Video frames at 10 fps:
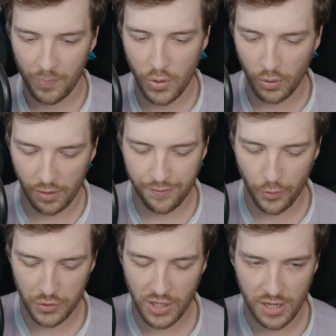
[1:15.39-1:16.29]
you're like
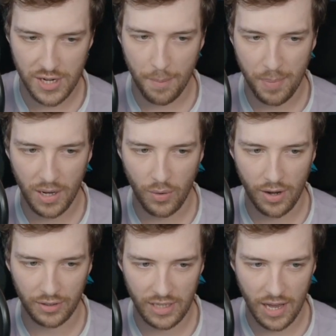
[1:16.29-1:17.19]
forcing a dumping
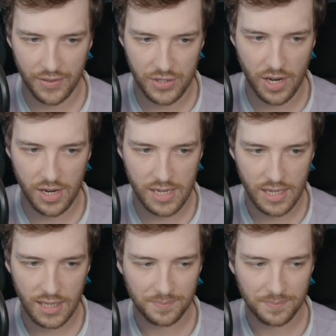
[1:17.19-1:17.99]
ground on the other side.